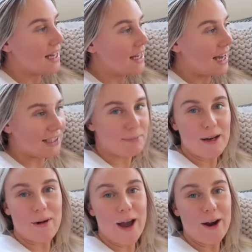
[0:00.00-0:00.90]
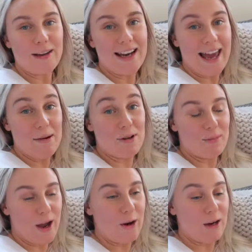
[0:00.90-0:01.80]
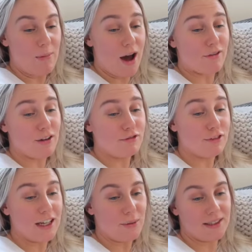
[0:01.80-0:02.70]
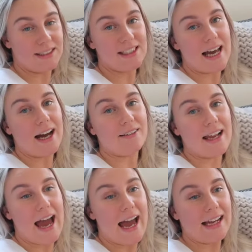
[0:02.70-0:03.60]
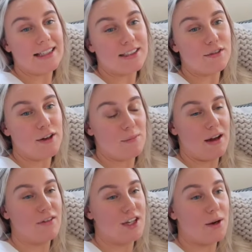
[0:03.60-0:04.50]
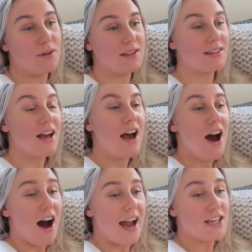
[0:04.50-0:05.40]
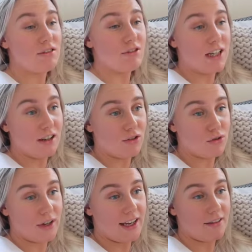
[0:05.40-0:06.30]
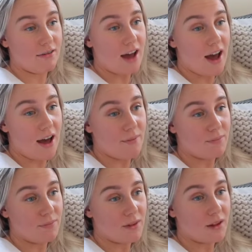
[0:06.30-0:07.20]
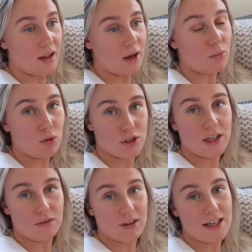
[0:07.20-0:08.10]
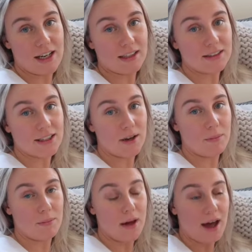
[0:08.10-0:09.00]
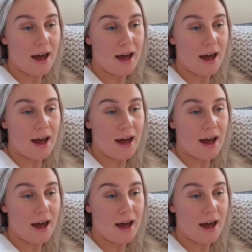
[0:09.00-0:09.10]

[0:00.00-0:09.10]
that's been my only labour and my only birth, I really want to sit down and film that video, because I actually really enjoy like watching and reading some